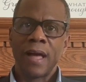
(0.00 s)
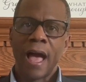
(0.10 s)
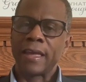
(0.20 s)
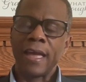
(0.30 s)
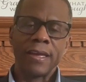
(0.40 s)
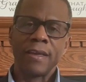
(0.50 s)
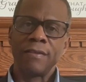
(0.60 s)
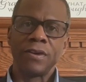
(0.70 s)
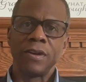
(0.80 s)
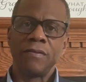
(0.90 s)
I can't
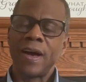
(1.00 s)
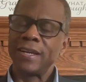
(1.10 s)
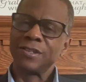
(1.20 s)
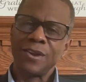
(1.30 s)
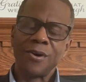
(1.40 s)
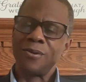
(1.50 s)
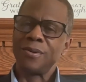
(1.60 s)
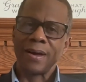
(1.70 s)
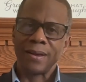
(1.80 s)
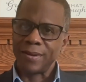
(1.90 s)
give good advice. No,
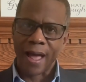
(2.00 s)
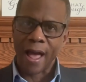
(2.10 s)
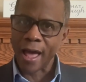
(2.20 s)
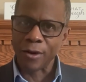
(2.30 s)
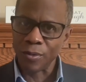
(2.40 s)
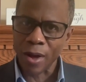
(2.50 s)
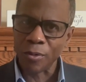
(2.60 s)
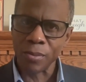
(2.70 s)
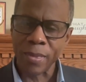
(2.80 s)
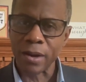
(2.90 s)
I don't, I
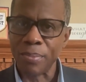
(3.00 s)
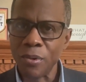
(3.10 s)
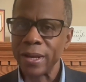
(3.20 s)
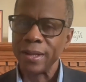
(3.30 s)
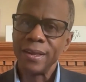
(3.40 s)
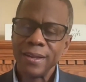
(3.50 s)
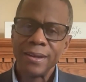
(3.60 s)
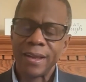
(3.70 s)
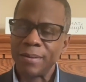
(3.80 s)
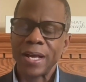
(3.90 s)
want to make a point
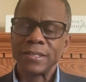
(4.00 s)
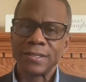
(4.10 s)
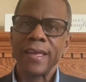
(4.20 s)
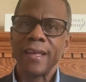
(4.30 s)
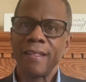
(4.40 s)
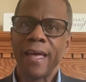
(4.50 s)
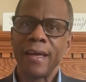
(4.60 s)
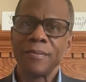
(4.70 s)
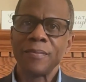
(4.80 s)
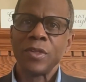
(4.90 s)
that I'm not saying
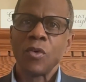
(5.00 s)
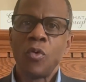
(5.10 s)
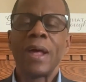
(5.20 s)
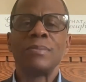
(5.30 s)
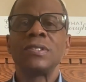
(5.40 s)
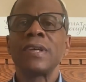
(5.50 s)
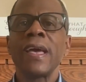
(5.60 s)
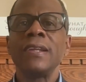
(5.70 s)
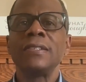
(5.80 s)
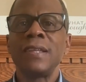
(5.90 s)
that. What I'm
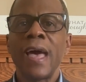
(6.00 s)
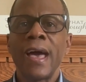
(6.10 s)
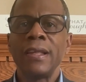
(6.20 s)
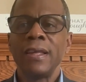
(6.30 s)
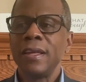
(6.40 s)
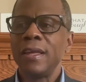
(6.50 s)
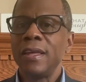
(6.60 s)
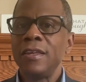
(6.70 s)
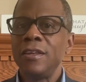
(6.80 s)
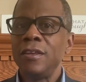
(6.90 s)
saying is that
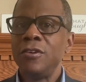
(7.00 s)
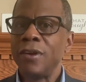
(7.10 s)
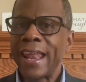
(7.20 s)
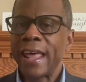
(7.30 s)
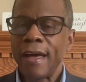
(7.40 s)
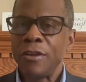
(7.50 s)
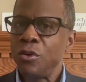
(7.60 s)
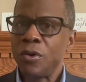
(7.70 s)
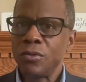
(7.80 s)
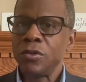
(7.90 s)
you're
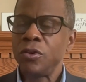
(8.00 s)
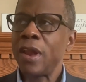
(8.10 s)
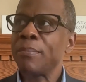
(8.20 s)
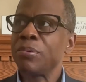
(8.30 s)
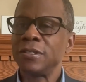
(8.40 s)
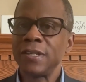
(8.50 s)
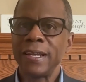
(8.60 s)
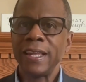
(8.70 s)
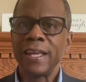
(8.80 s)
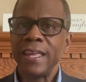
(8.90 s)
not
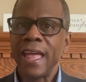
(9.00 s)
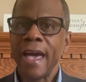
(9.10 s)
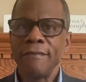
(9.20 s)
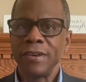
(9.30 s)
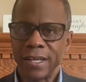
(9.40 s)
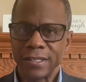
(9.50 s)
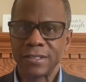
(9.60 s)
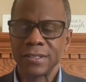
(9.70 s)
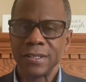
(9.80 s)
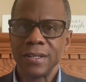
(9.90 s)
presenting any evidence